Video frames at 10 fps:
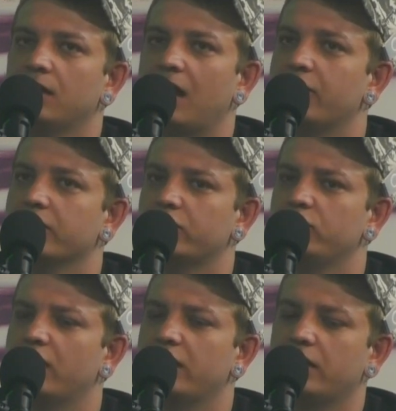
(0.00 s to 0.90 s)
I feel like
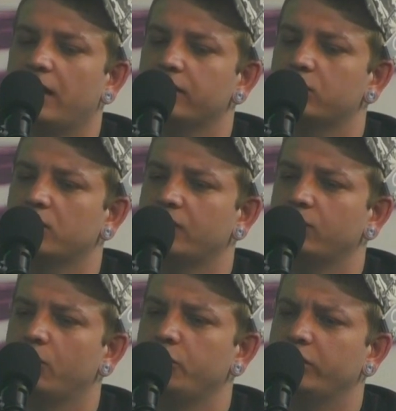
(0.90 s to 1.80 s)
you've kind of gotten to a
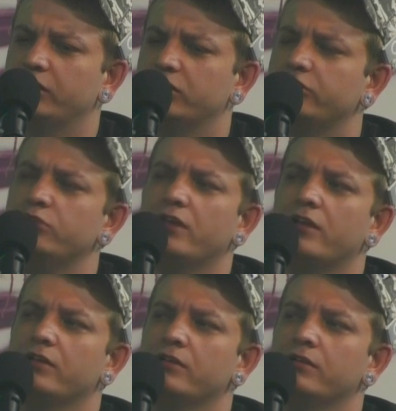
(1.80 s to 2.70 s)
level where you can just do
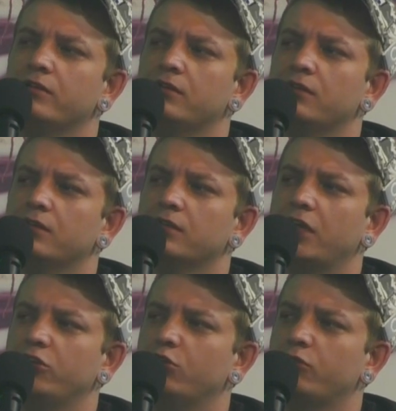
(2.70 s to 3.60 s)
that.
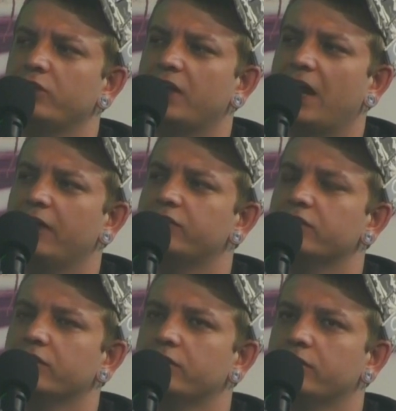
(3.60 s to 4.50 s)
Like, you don't really have
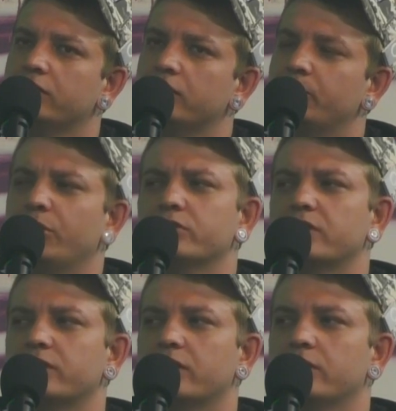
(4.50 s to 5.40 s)
to post
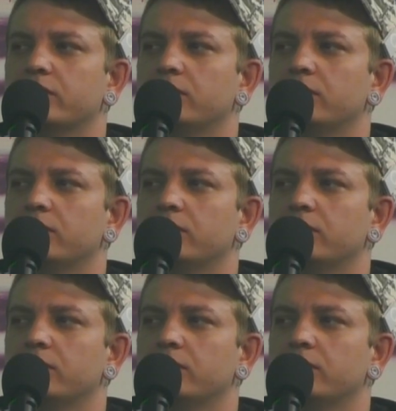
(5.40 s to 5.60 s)
like that.